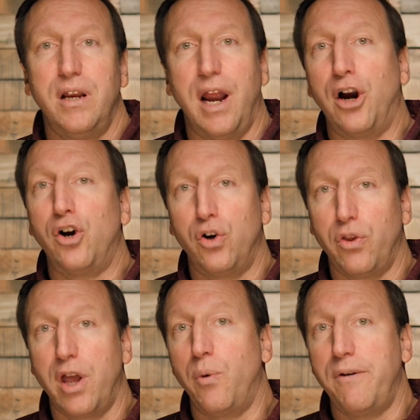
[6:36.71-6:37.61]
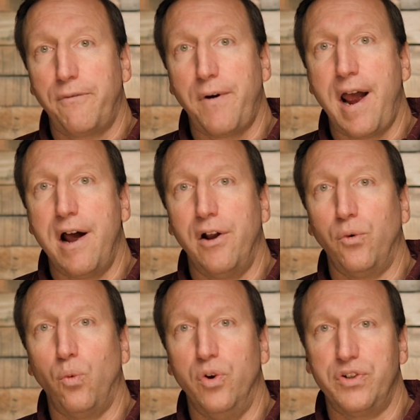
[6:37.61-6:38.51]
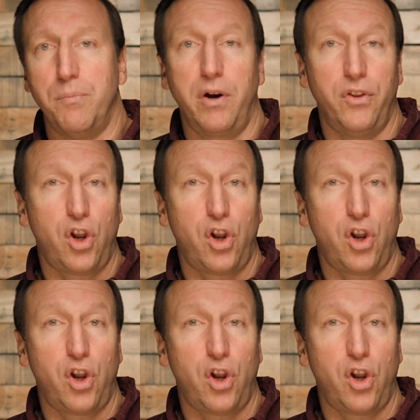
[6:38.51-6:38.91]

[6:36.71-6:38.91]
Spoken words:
error that we found was among the